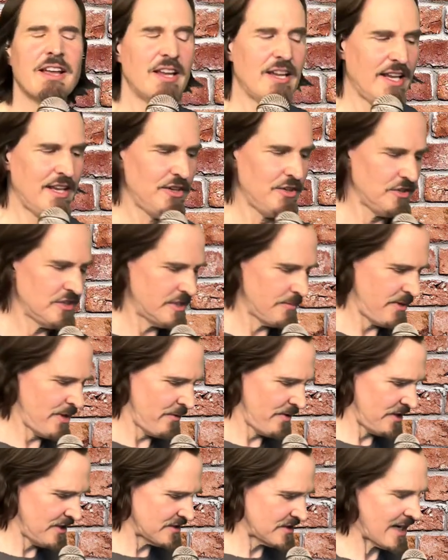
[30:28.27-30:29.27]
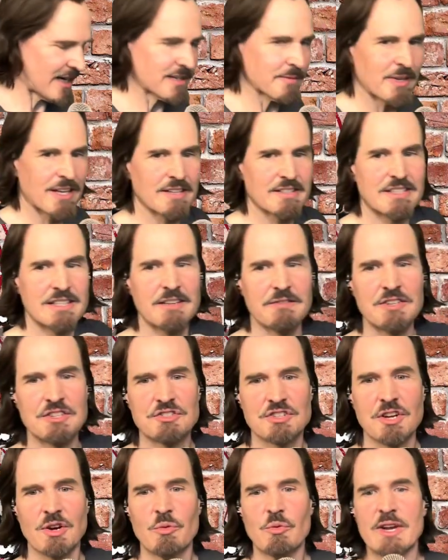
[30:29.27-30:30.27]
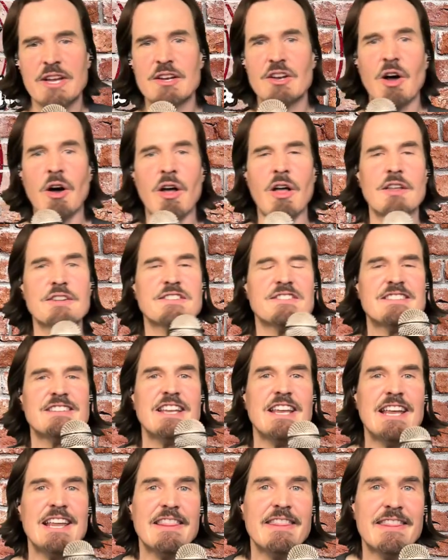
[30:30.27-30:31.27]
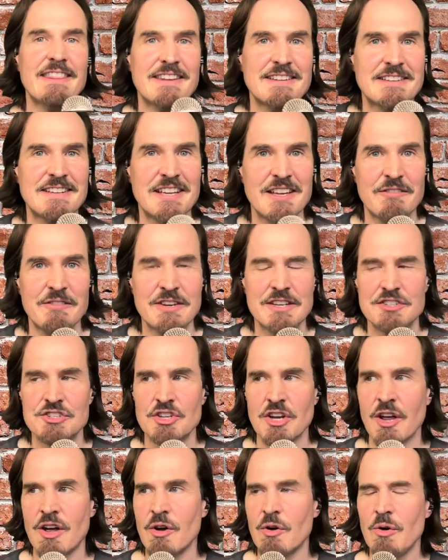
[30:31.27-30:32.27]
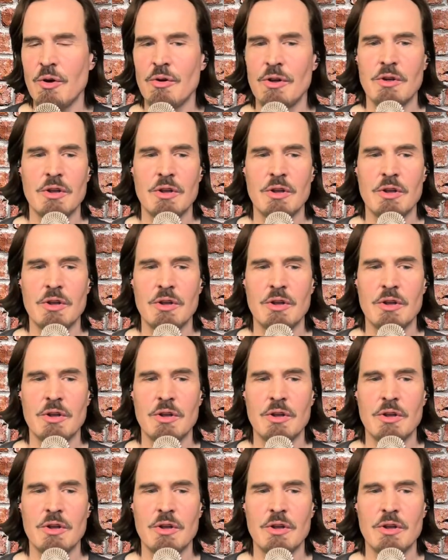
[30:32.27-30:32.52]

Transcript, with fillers: it used to be when you talked about a T V show, we had all seen the T V show.